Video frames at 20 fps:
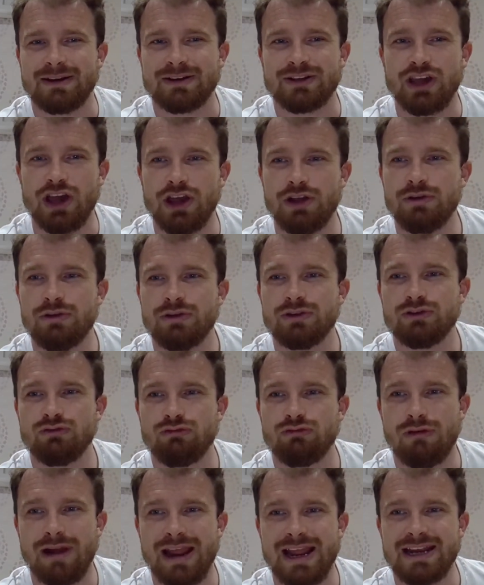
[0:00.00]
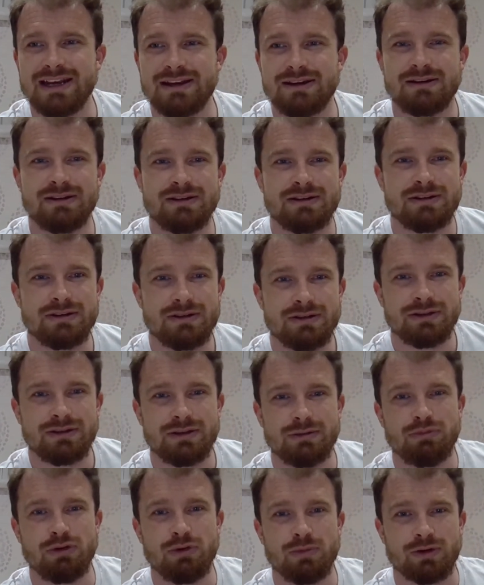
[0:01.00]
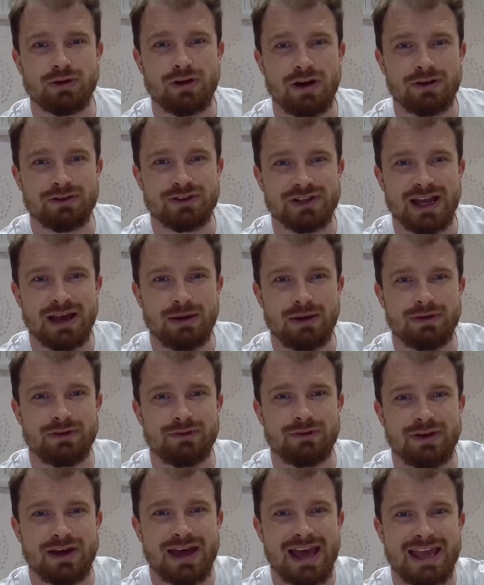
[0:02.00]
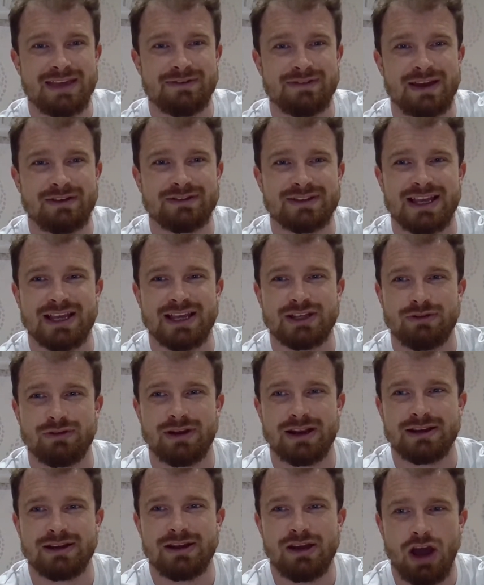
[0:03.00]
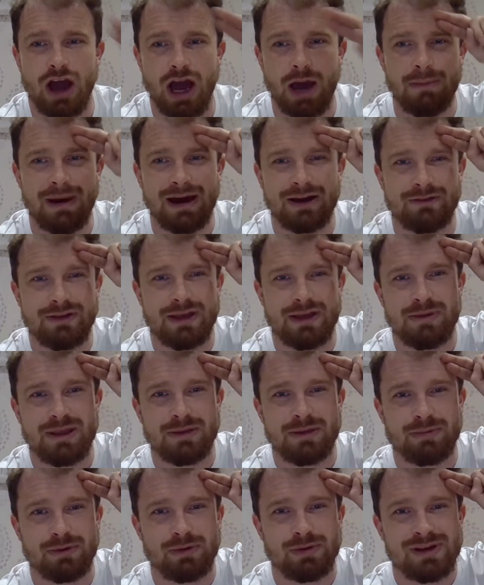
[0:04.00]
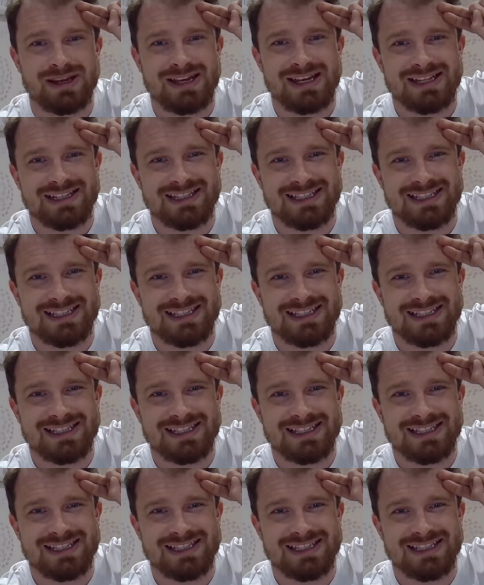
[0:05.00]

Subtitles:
And go raid the Paul McGrath chat with AVFTS Raid. I'm out of here, people.